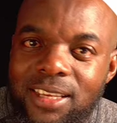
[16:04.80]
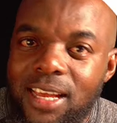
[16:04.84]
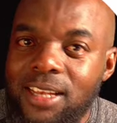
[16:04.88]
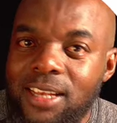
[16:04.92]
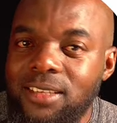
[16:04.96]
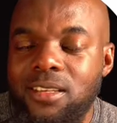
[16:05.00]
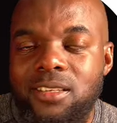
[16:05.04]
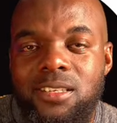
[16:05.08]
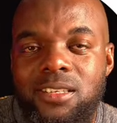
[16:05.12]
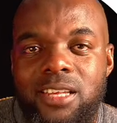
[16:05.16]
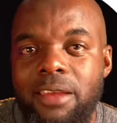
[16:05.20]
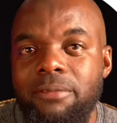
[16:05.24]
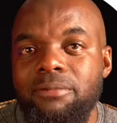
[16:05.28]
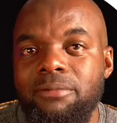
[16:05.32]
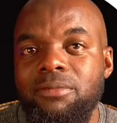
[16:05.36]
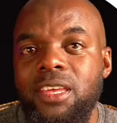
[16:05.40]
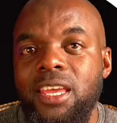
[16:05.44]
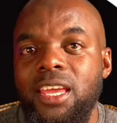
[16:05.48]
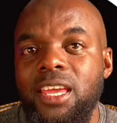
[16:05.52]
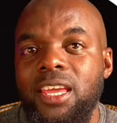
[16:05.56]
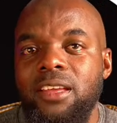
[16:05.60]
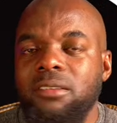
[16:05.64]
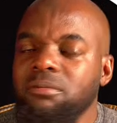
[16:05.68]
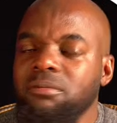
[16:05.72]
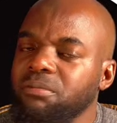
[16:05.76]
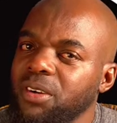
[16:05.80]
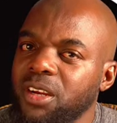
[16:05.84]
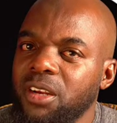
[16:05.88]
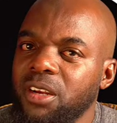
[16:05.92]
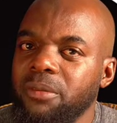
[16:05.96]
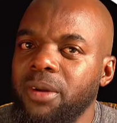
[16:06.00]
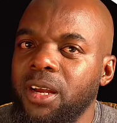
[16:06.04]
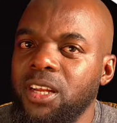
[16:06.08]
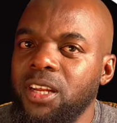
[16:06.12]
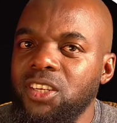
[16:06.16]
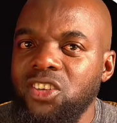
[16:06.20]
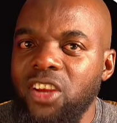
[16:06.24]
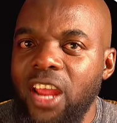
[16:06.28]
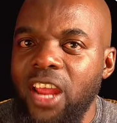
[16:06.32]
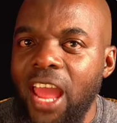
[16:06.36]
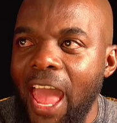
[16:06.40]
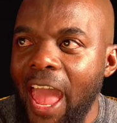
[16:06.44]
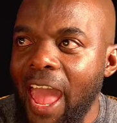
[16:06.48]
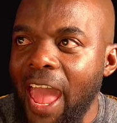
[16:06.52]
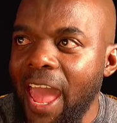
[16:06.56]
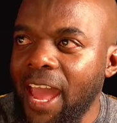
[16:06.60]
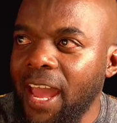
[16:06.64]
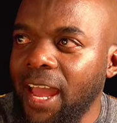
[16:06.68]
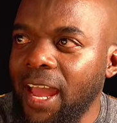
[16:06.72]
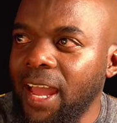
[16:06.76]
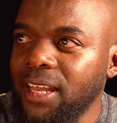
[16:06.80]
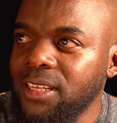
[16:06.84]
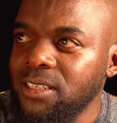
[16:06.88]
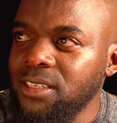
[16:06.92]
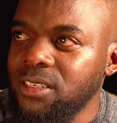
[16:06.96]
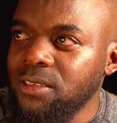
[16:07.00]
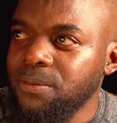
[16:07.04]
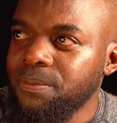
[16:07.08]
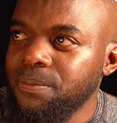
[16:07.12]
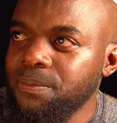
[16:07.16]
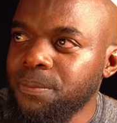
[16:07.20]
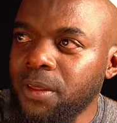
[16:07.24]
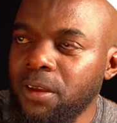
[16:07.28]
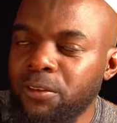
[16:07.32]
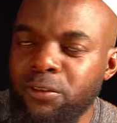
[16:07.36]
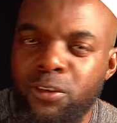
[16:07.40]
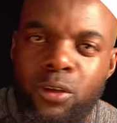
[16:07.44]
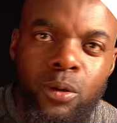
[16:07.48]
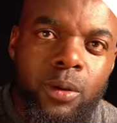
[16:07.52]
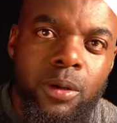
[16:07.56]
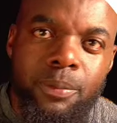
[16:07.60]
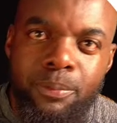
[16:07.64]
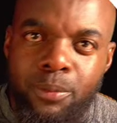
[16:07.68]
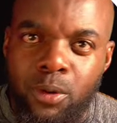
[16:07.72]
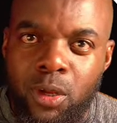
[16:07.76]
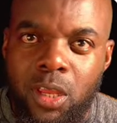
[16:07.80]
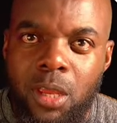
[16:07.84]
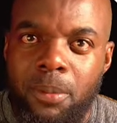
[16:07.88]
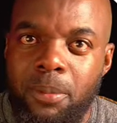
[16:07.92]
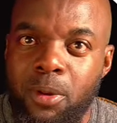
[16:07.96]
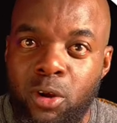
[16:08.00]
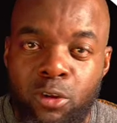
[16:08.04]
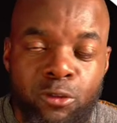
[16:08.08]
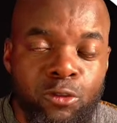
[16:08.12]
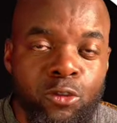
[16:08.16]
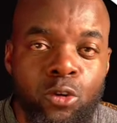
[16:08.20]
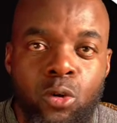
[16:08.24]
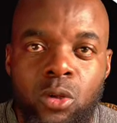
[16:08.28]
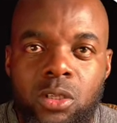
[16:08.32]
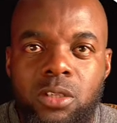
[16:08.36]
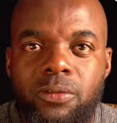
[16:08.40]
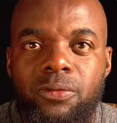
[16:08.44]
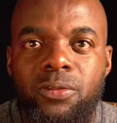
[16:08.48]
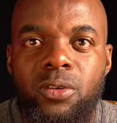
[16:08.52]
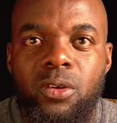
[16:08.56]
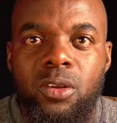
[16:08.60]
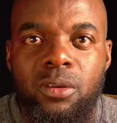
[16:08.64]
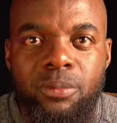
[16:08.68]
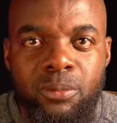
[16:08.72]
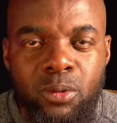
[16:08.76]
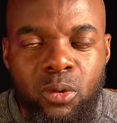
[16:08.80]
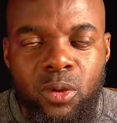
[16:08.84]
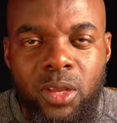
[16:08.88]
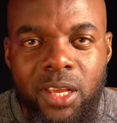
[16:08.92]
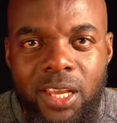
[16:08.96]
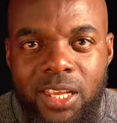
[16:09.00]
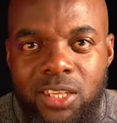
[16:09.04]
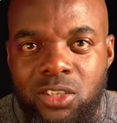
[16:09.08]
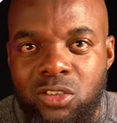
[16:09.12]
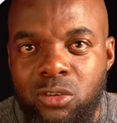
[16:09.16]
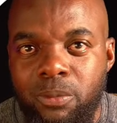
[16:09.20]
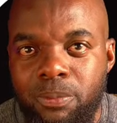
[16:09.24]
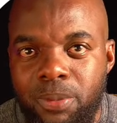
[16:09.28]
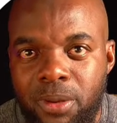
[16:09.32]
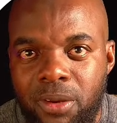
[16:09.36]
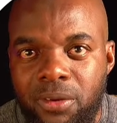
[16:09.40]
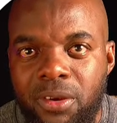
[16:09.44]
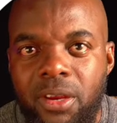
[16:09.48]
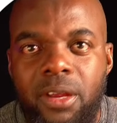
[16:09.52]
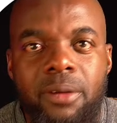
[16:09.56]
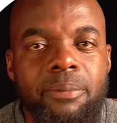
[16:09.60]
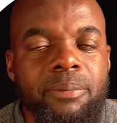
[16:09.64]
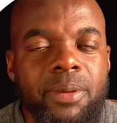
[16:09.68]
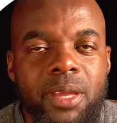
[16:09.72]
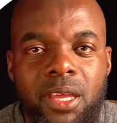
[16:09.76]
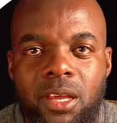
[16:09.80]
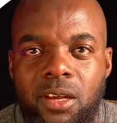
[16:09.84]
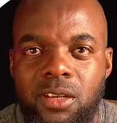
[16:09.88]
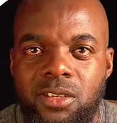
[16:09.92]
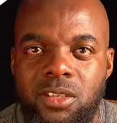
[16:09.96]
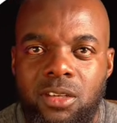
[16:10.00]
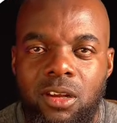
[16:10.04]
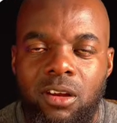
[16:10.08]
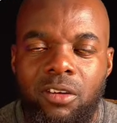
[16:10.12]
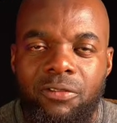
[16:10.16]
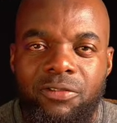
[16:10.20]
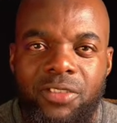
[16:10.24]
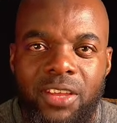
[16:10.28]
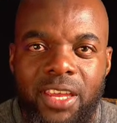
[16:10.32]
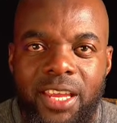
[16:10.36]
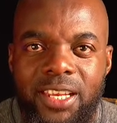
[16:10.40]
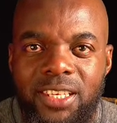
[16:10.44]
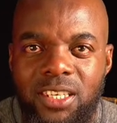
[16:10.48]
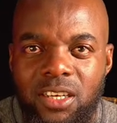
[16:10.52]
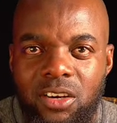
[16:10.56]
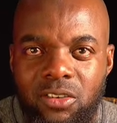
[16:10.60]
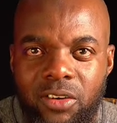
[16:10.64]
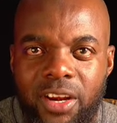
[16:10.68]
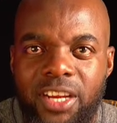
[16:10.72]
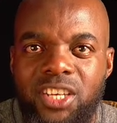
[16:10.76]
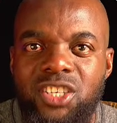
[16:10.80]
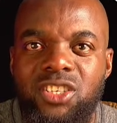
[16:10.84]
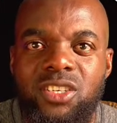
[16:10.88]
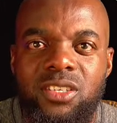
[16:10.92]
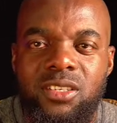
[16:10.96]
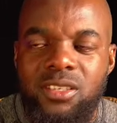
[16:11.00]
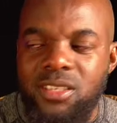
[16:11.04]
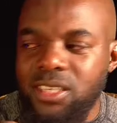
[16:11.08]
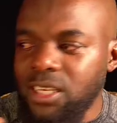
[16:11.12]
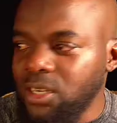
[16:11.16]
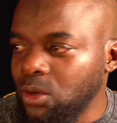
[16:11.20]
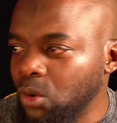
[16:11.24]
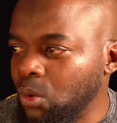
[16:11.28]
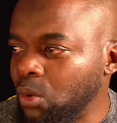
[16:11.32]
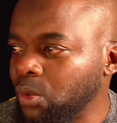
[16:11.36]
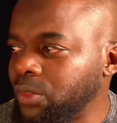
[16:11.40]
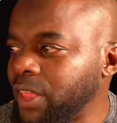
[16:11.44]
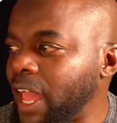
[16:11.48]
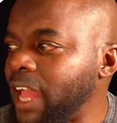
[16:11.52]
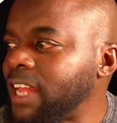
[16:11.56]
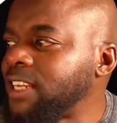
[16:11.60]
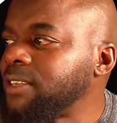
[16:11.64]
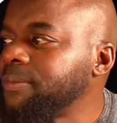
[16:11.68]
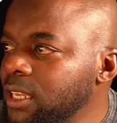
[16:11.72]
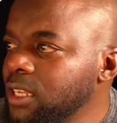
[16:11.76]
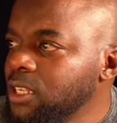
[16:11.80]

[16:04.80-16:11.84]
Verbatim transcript: does the same thing pretty much as Fluent Booking. But of course, Fluent Booking is superior because of the integrations and all that.